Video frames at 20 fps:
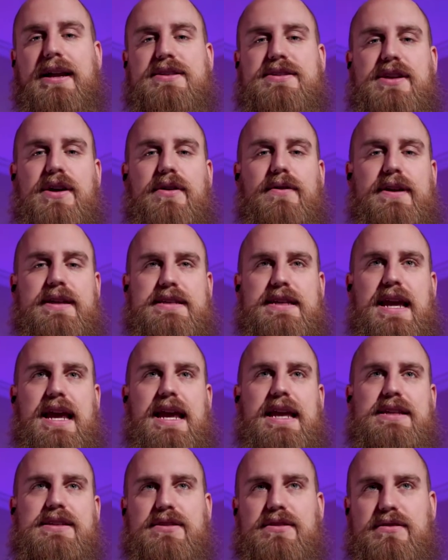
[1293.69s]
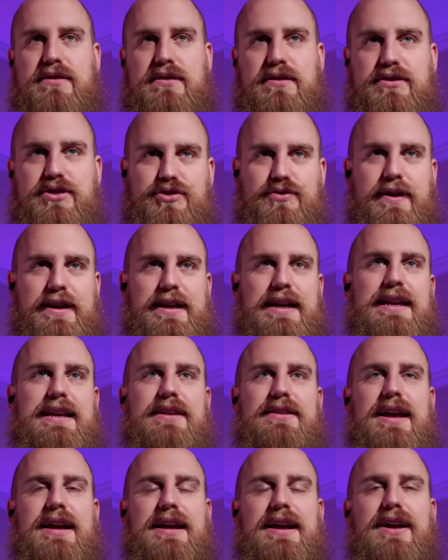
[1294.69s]
So it's shrinking
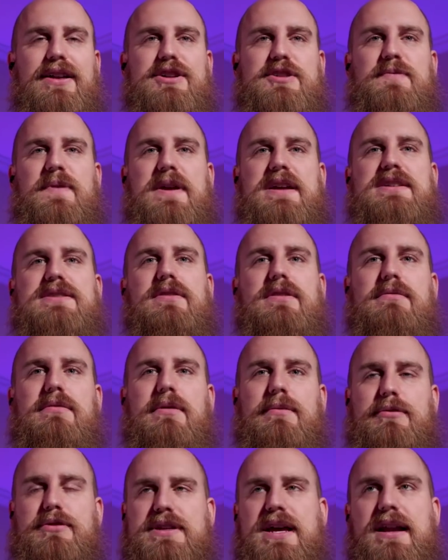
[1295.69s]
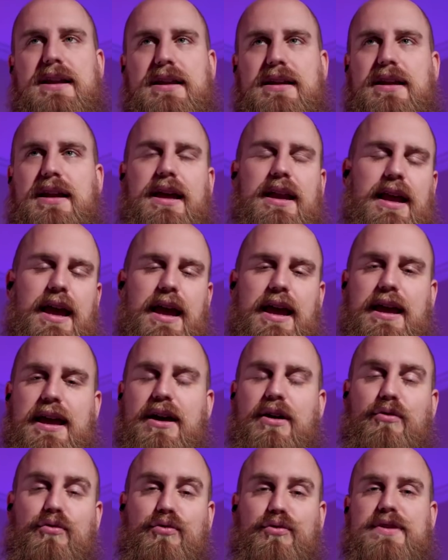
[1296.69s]
down that color space so it can be presented in
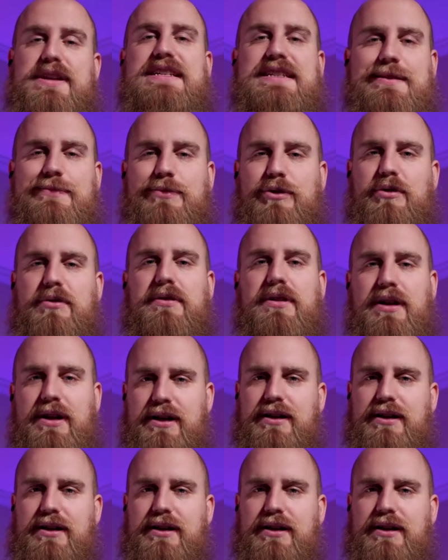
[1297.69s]
a reasonable,